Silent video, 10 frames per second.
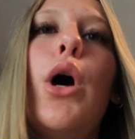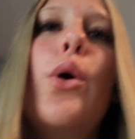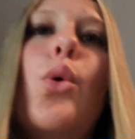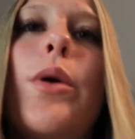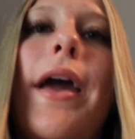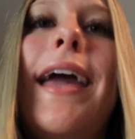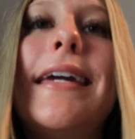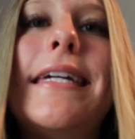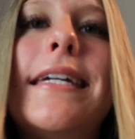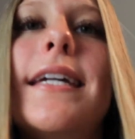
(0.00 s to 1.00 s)

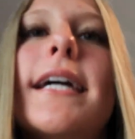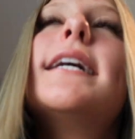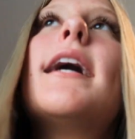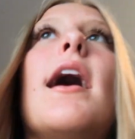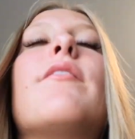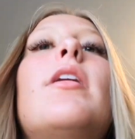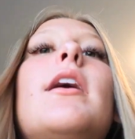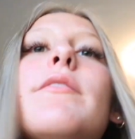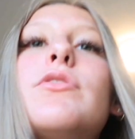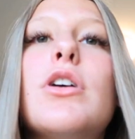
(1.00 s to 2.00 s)
Okay, I feel
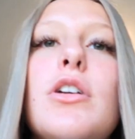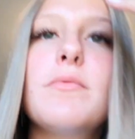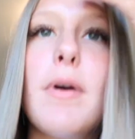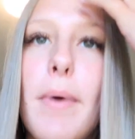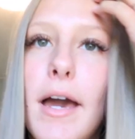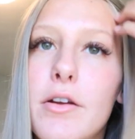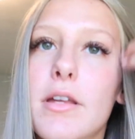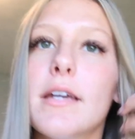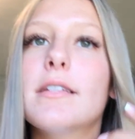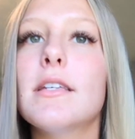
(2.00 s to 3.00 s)
like I've charged my battery
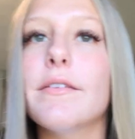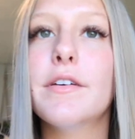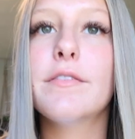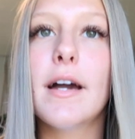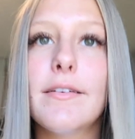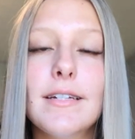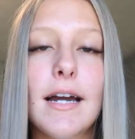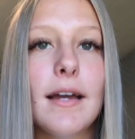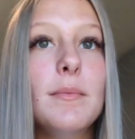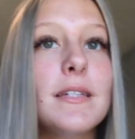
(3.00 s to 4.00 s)
like 75
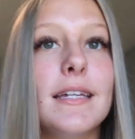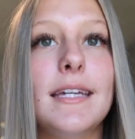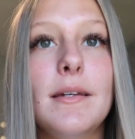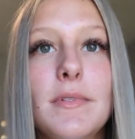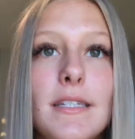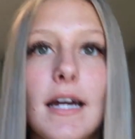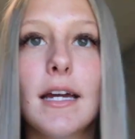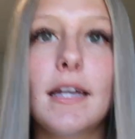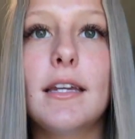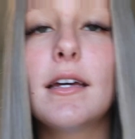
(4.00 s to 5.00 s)
times and it keeps
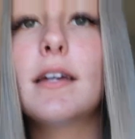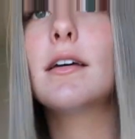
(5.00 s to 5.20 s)
dying.